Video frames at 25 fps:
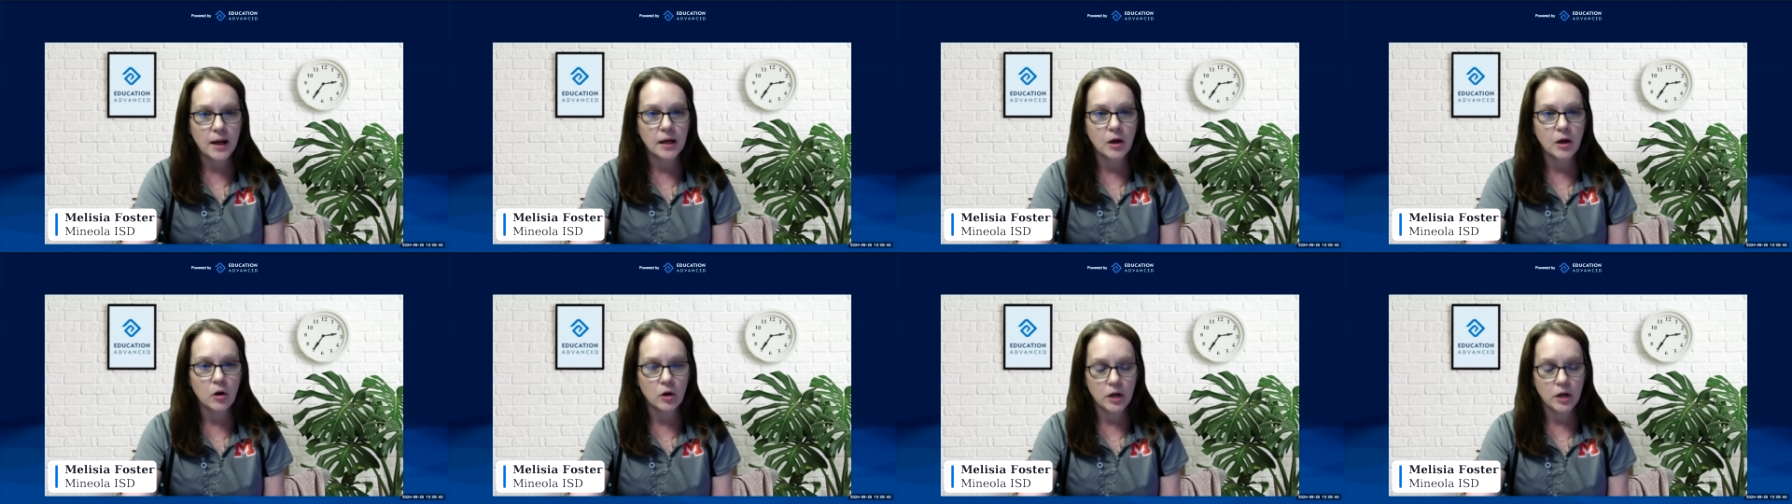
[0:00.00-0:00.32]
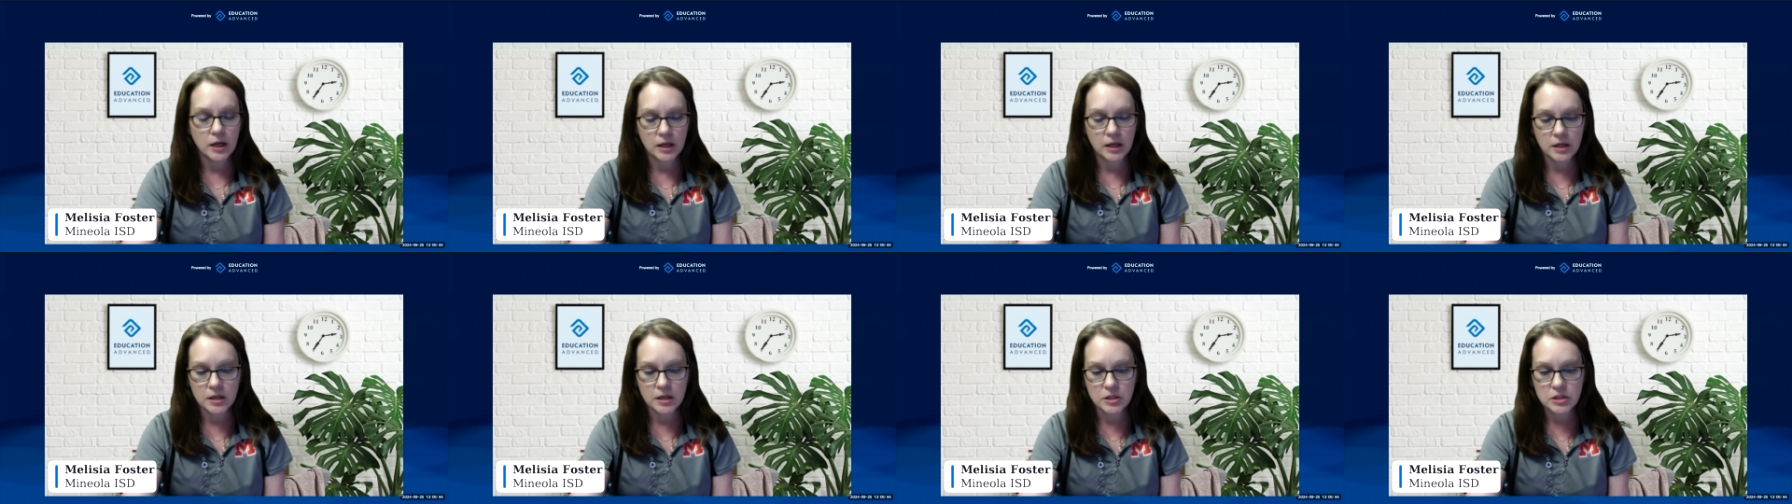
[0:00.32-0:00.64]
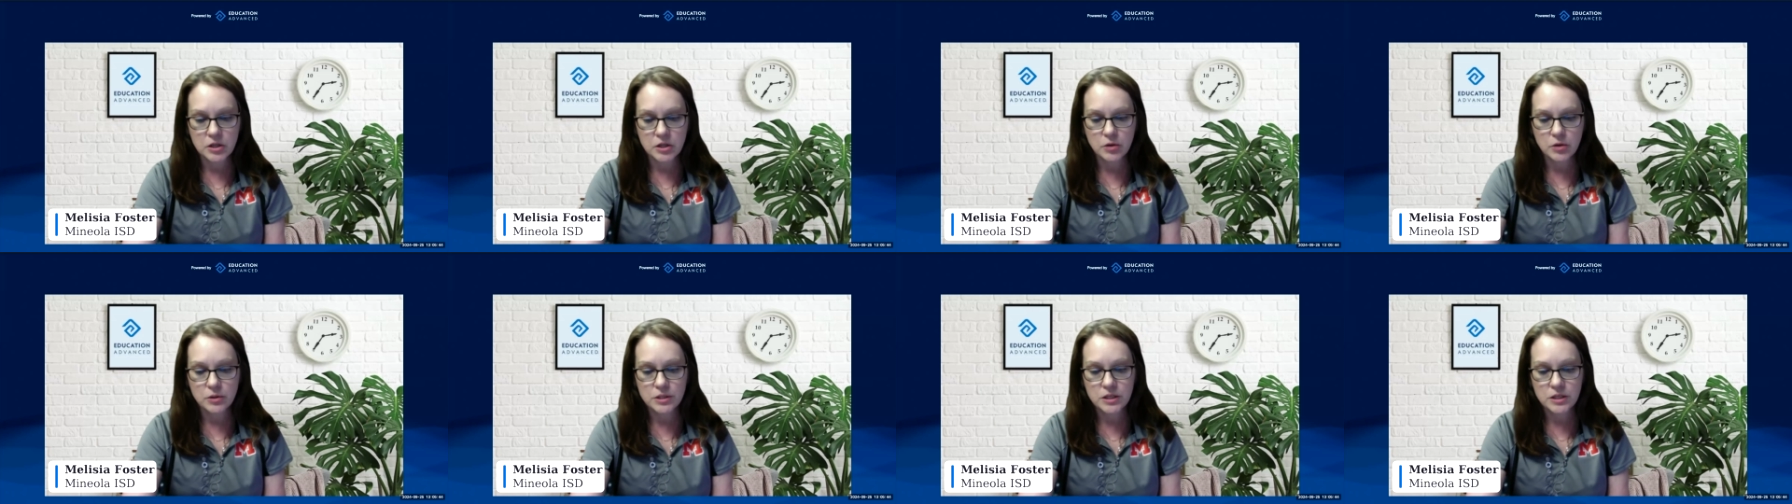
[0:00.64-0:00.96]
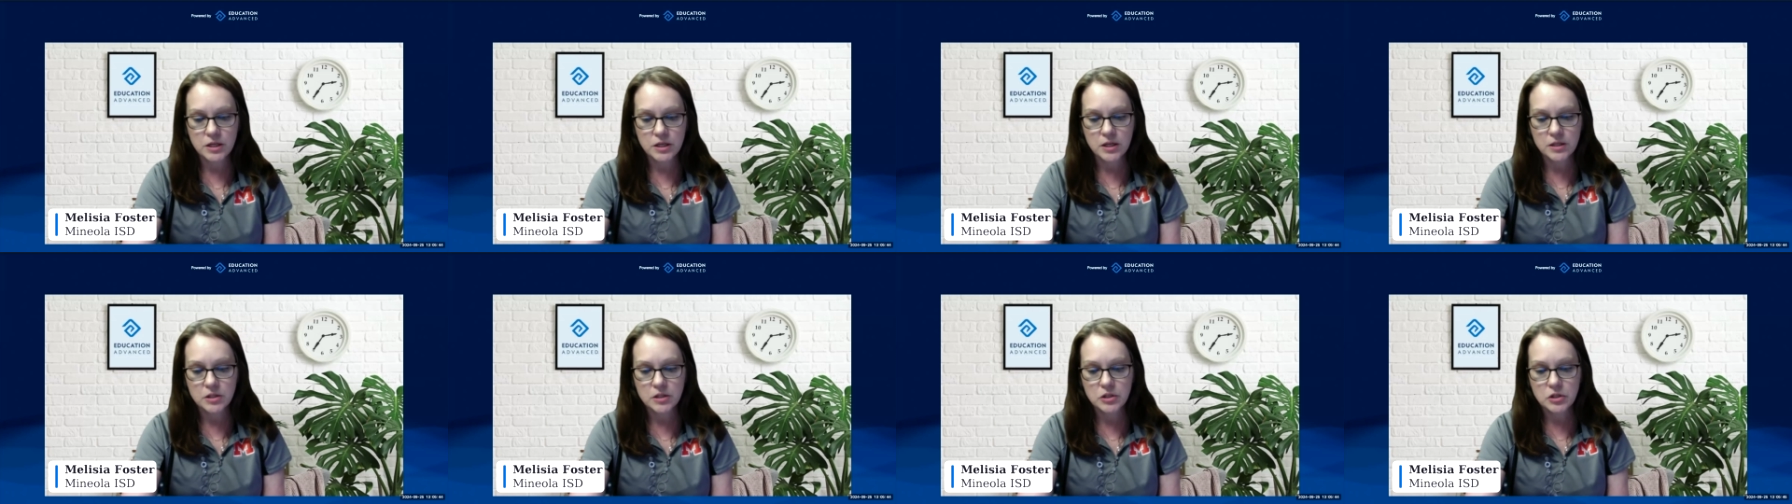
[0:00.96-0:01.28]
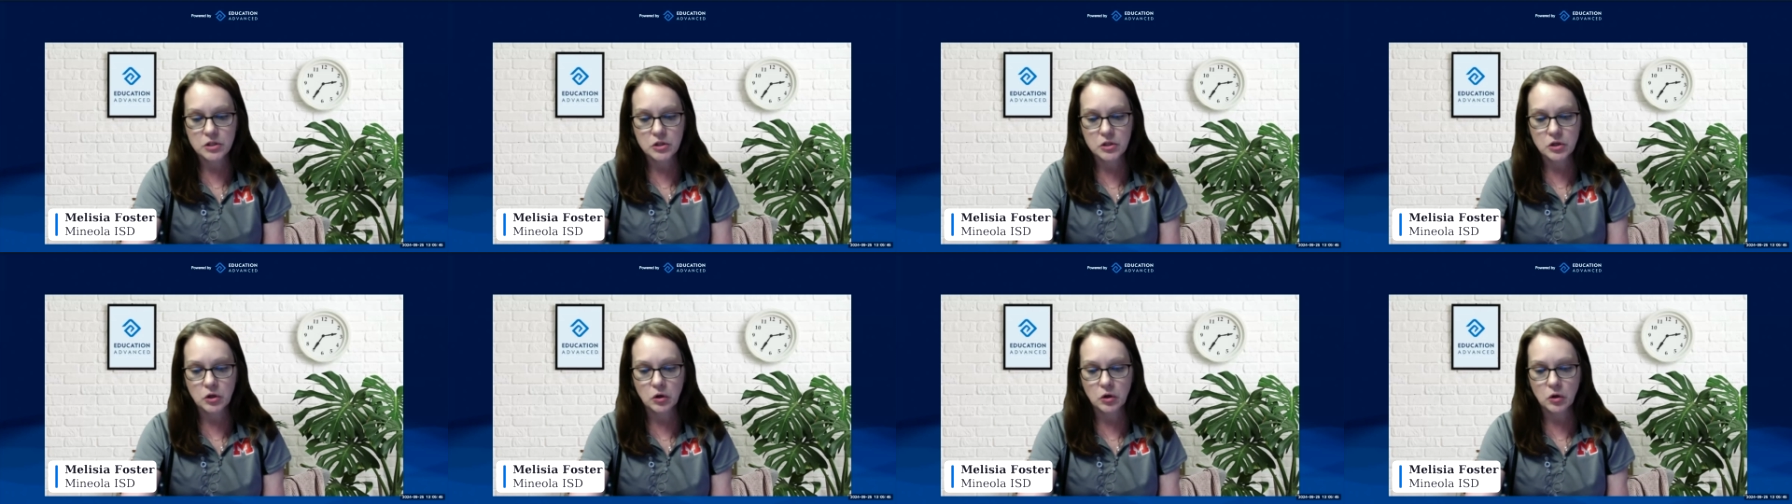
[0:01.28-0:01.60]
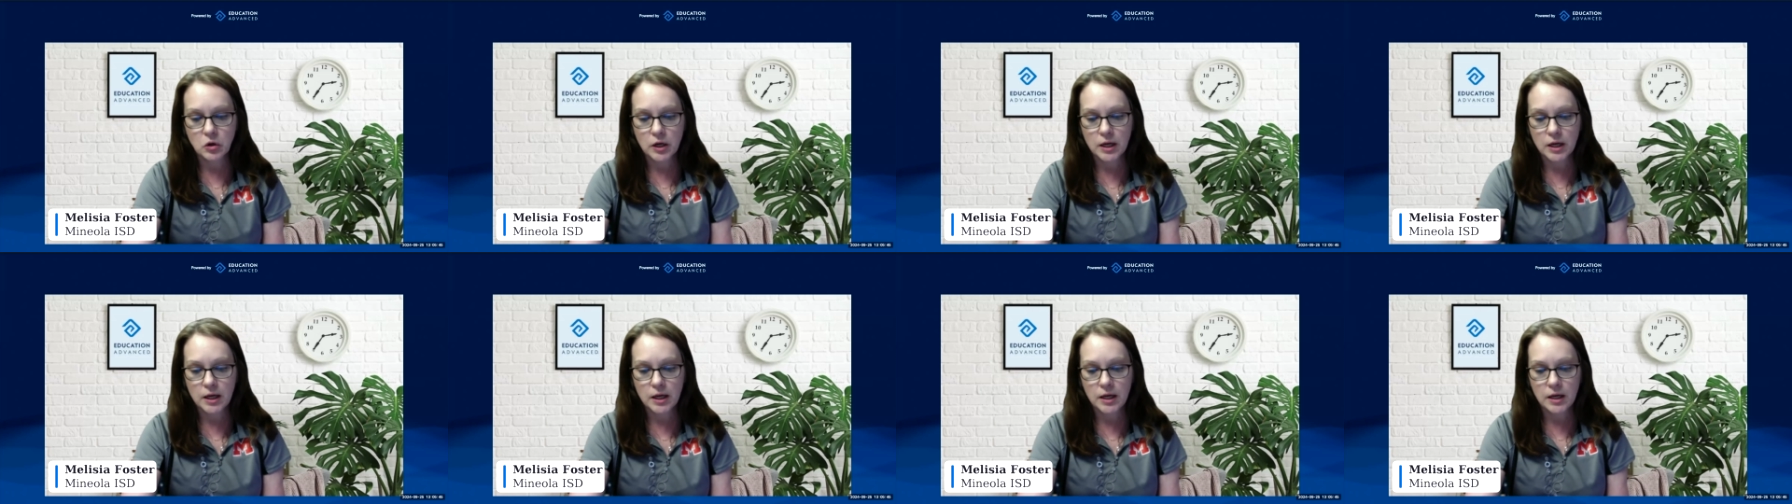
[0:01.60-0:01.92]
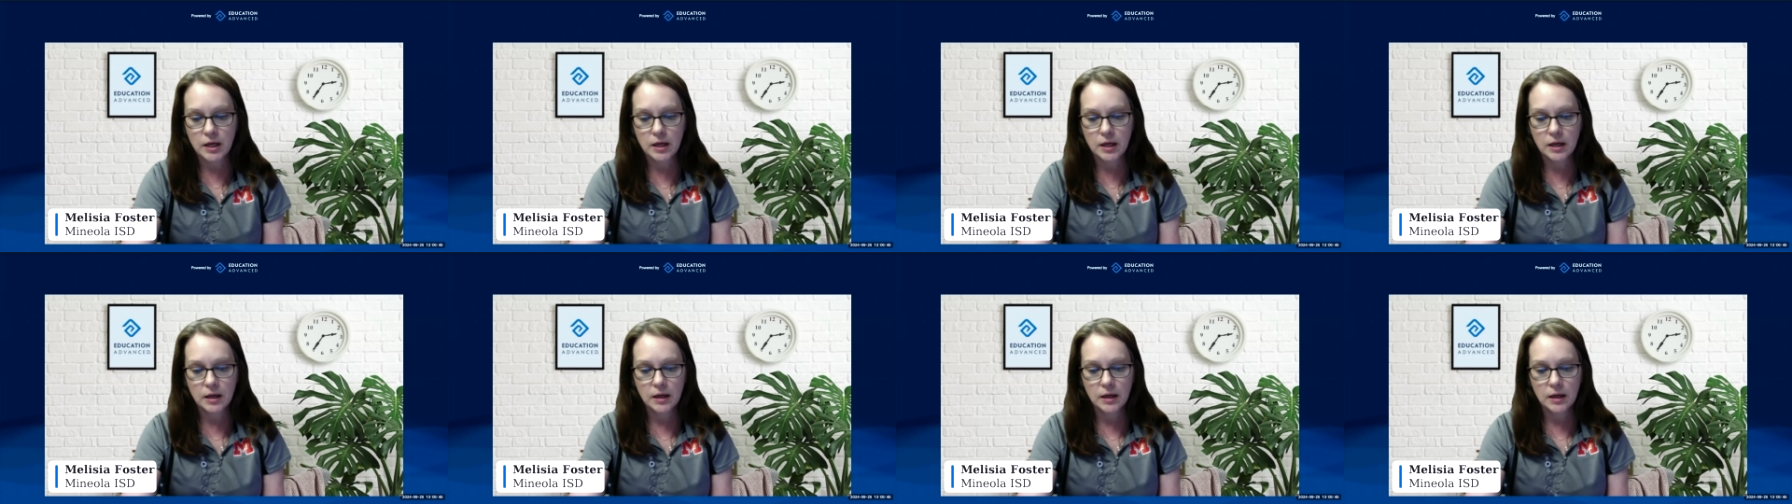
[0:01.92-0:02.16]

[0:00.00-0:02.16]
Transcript: earning an associate's degree